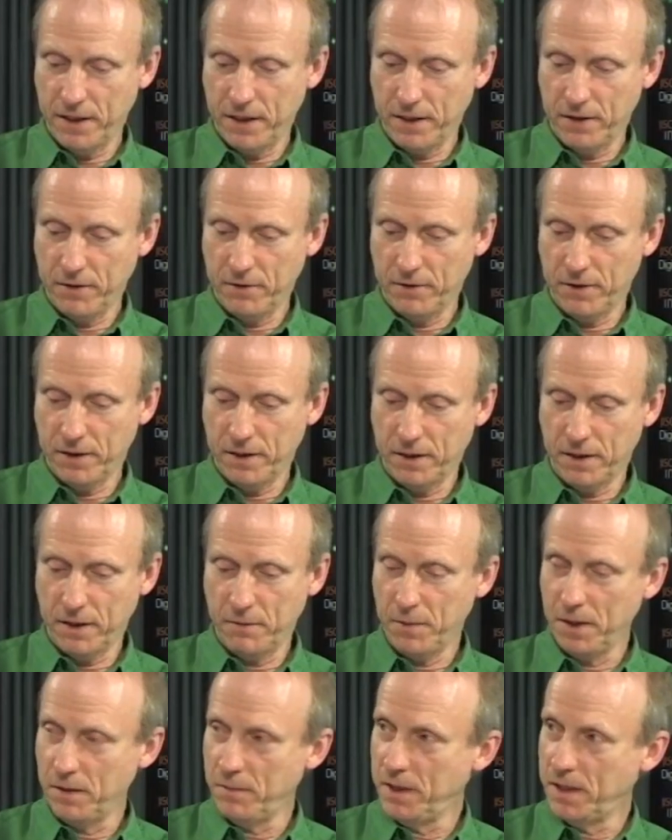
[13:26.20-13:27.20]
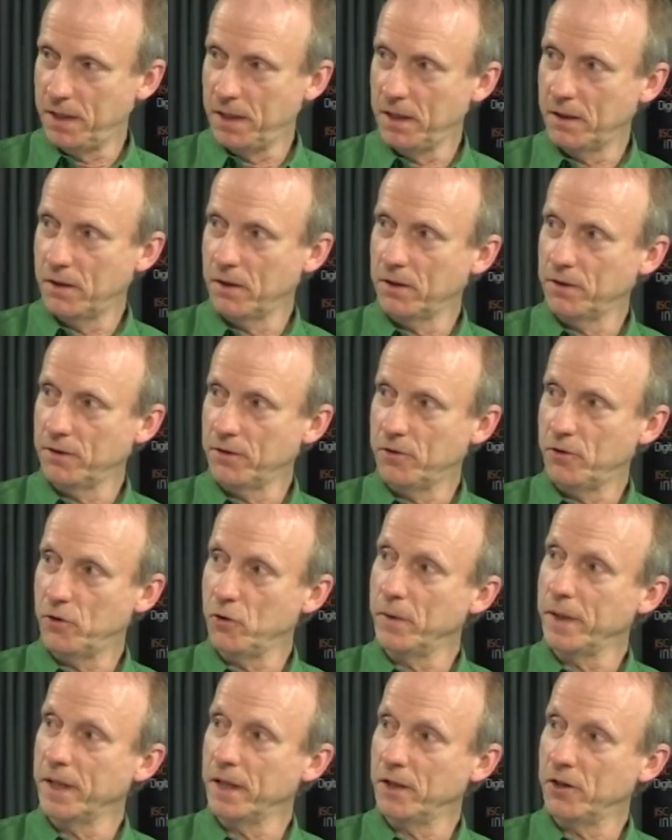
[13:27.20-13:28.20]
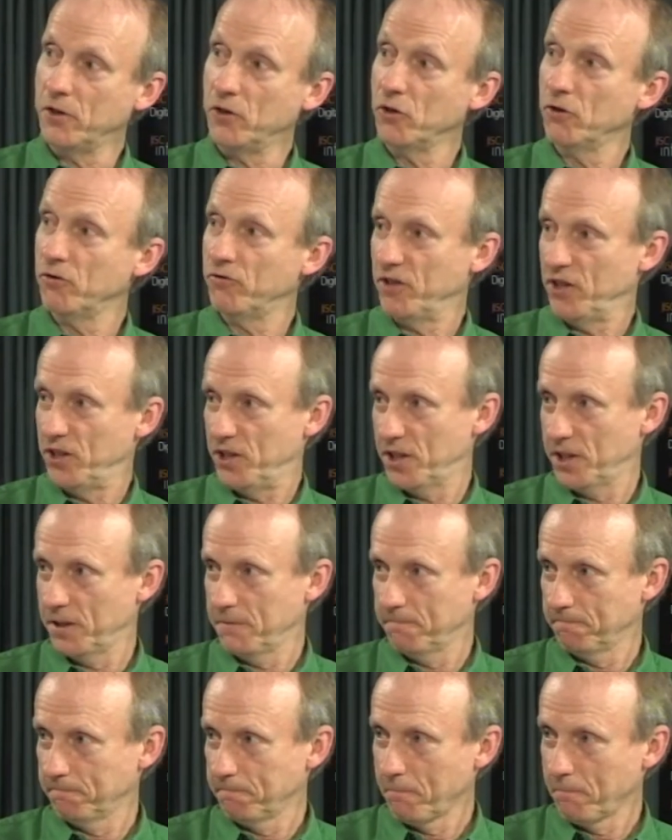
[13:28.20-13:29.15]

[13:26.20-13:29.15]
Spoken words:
they use at the BBC called doing a nervous.